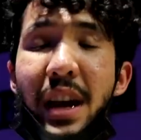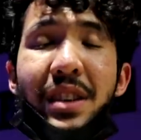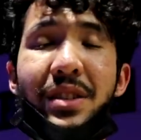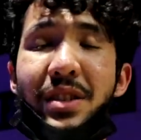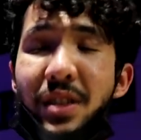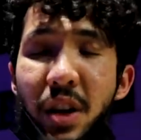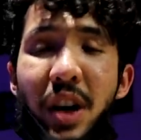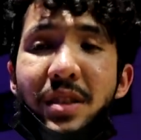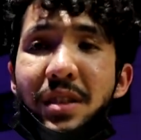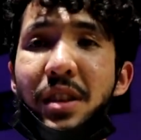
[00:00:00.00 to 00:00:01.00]
and it's
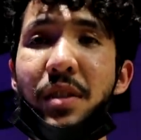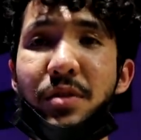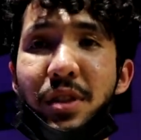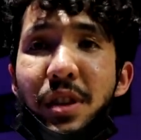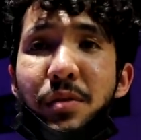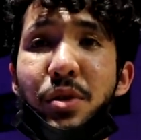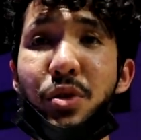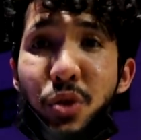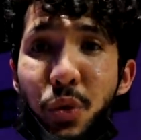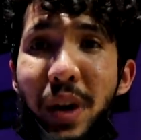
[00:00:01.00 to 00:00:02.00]
not enough to give you
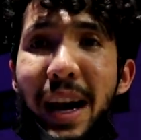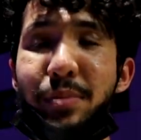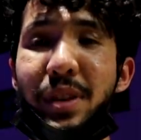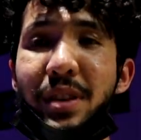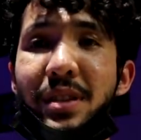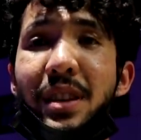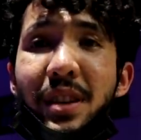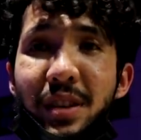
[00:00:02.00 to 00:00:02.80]
true happiness and